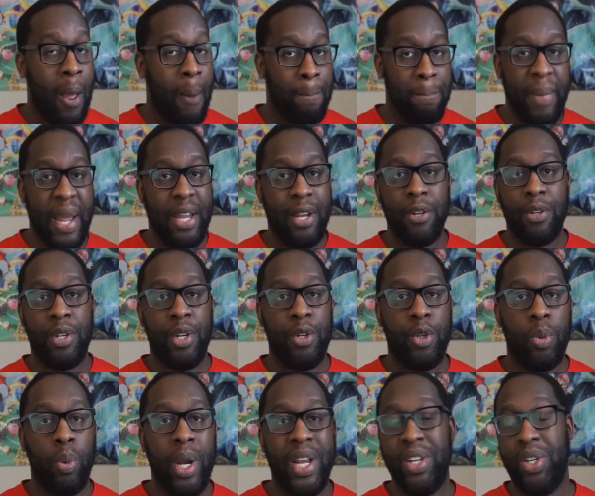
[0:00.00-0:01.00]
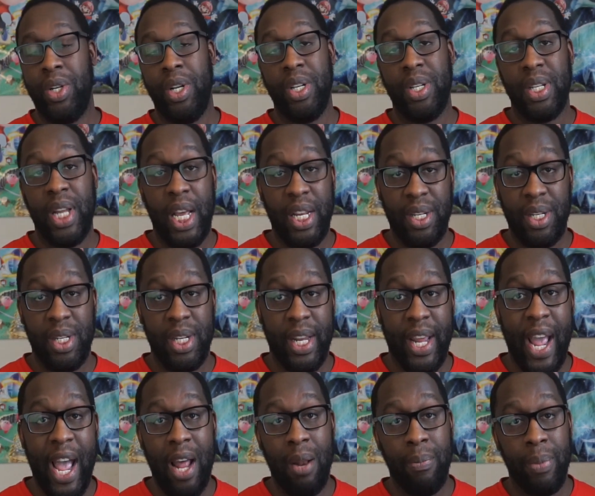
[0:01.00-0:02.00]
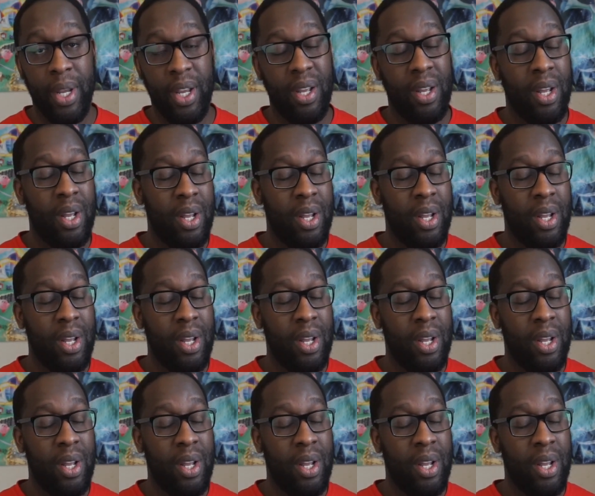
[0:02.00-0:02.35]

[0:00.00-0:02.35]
make your situation as nice as it can be.